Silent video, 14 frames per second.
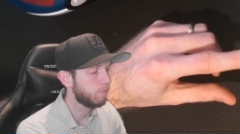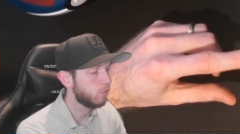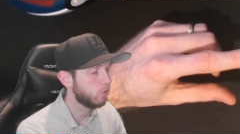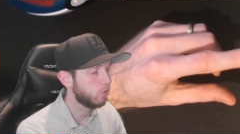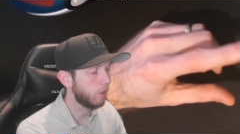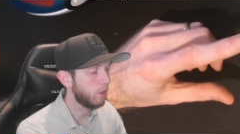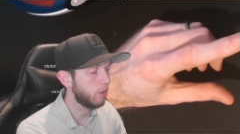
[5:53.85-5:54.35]

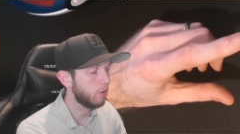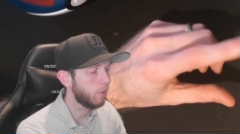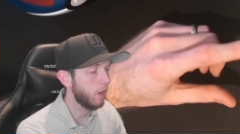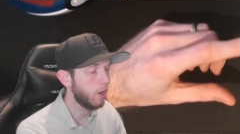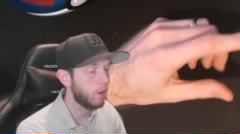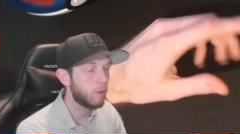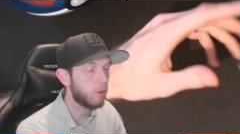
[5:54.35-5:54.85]
So
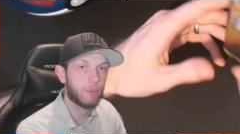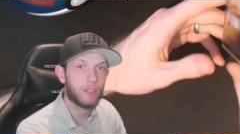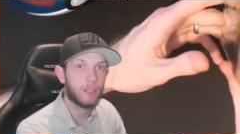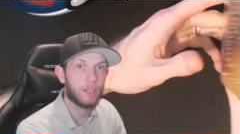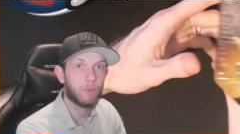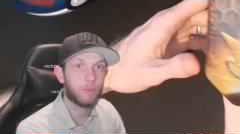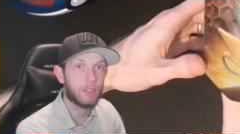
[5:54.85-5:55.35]
hopefully
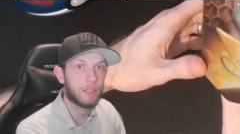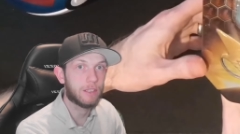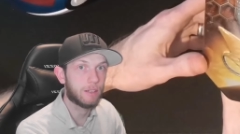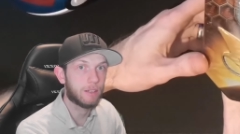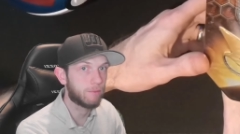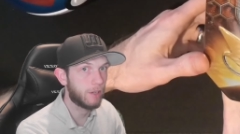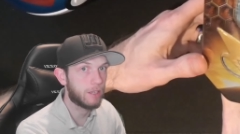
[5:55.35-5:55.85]
with these
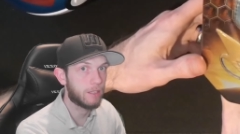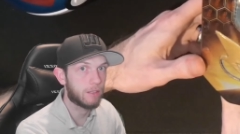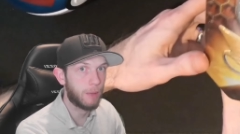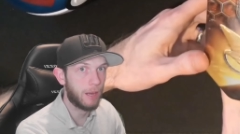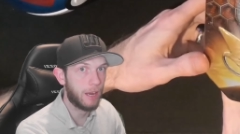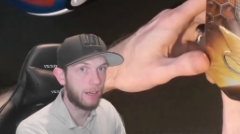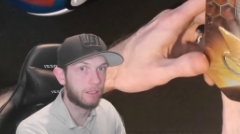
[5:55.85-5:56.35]
Hidden Fates
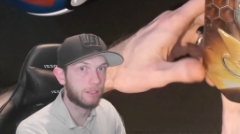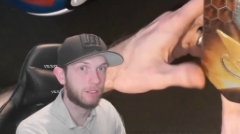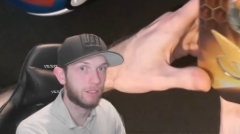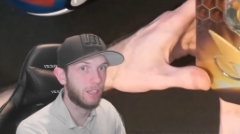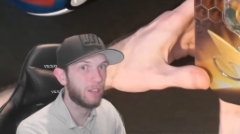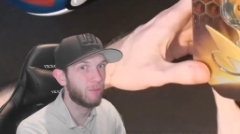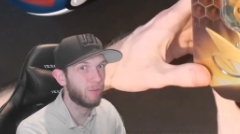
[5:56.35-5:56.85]
packs, because they
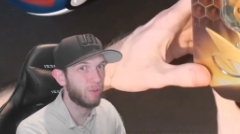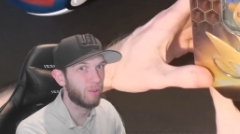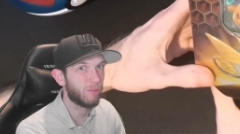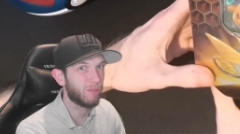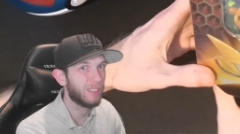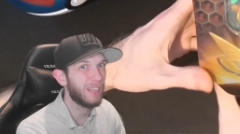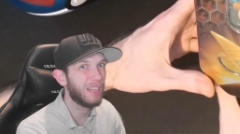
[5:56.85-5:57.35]
go for
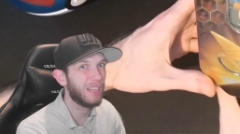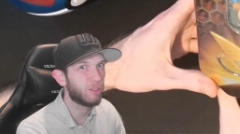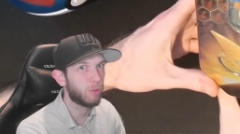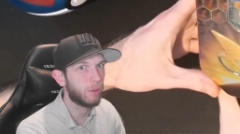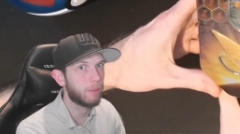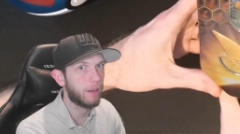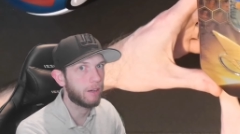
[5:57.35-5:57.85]
nearly
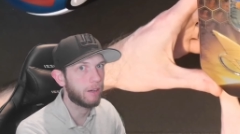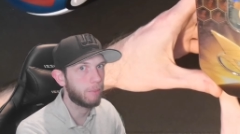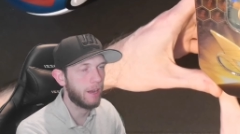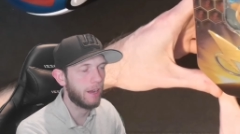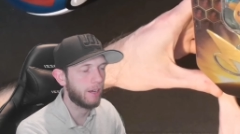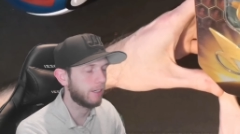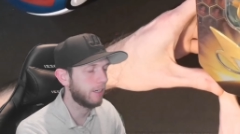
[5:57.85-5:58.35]
£20 a
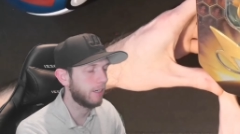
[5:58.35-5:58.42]
pack now,